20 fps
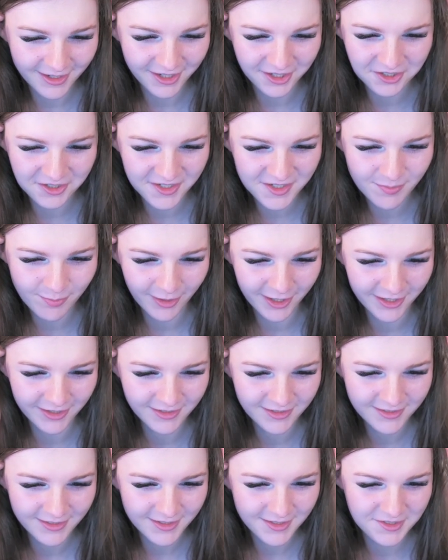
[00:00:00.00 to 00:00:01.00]
I
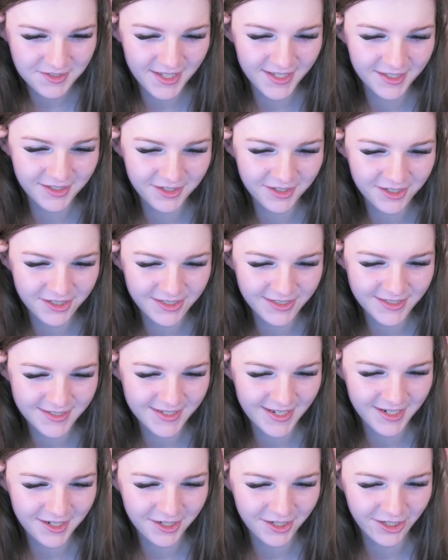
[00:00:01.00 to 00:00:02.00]
explain. Is that the is
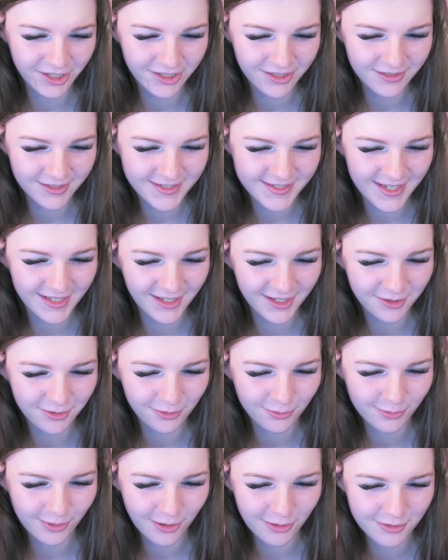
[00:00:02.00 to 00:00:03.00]
that girl? Is that like
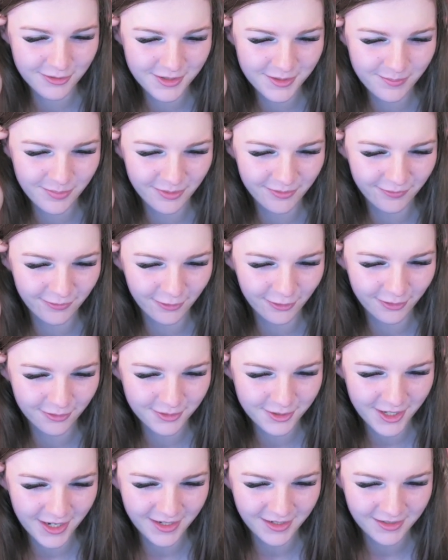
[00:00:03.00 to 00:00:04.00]
the rose, but for
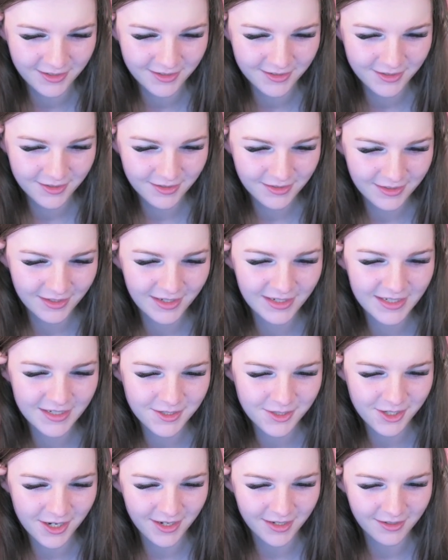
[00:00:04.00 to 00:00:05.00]
Jay? Lily
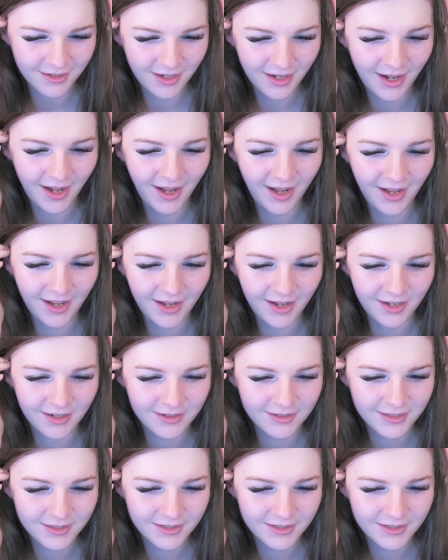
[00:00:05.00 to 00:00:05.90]
is Jay. Ah.